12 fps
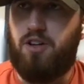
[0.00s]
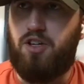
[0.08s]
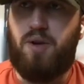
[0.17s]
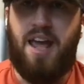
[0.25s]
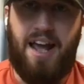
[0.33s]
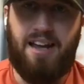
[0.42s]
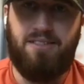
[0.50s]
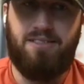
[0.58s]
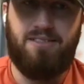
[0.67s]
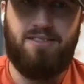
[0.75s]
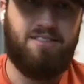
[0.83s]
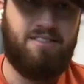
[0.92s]
can.
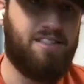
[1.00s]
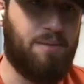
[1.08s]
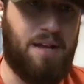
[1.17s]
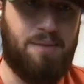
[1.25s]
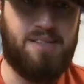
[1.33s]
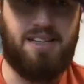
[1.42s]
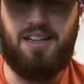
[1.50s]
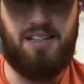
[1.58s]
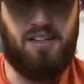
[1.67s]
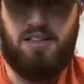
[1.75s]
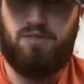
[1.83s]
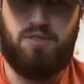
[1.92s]
Sometimes
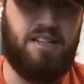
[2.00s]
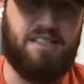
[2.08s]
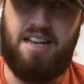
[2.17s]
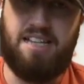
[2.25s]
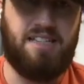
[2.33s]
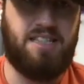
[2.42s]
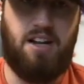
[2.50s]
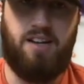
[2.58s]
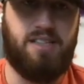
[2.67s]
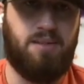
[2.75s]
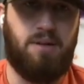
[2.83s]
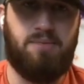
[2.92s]
it's necessary.
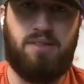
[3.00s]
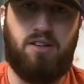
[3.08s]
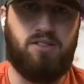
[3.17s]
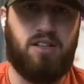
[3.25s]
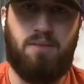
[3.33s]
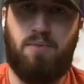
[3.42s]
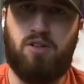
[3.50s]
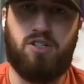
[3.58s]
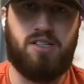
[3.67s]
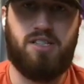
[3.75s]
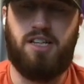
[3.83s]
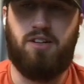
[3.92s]
Sometimes there's an
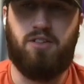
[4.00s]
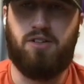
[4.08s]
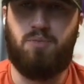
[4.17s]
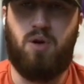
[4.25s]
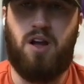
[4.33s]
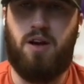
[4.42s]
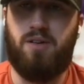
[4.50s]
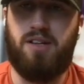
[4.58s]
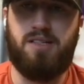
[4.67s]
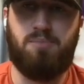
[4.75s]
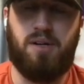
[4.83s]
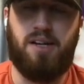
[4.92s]
emergency or there's
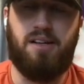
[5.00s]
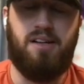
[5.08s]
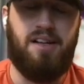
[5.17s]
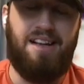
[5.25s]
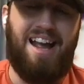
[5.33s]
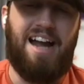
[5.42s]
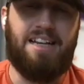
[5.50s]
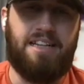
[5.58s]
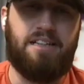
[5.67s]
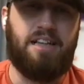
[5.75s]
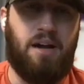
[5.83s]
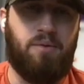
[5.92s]
priorities, but
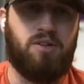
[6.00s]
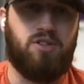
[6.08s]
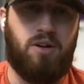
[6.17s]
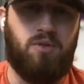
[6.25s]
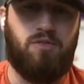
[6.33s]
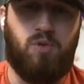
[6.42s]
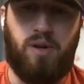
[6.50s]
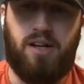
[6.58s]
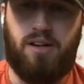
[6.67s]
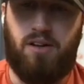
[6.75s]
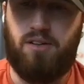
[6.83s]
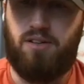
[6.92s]
ideally, I would try to avoid it
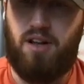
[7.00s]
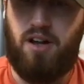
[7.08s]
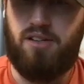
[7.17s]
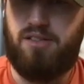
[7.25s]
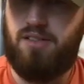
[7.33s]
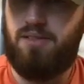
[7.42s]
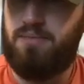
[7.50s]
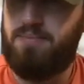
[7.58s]
at all costs.